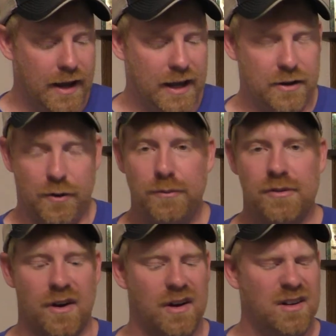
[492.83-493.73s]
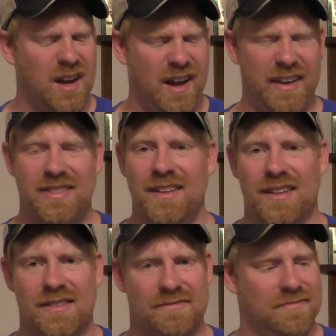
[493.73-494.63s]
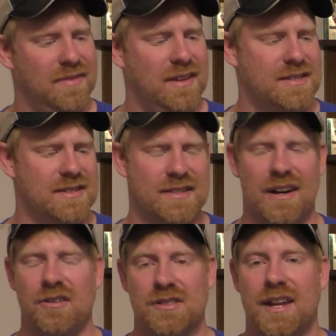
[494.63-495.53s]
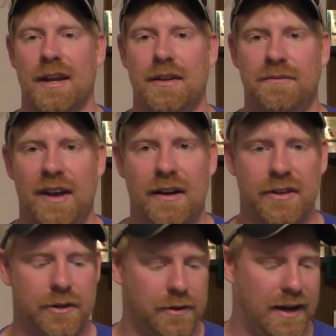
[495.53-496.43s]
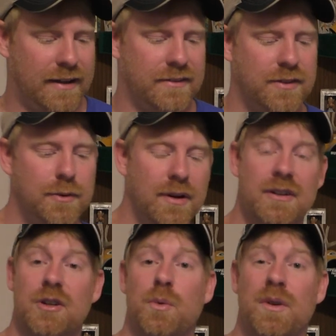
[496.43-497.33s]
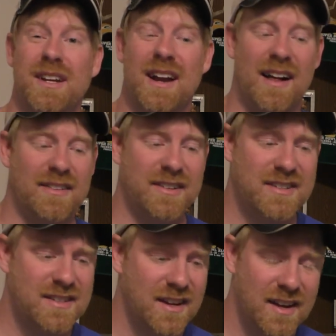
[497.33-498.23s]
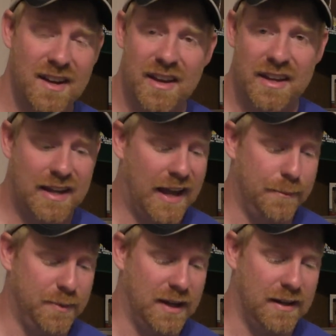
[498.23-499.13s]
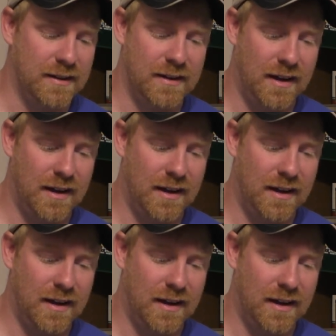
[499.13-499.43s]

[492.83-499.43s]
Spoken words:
And overall, I think this is an outstanding value. At $220, you can't beat it.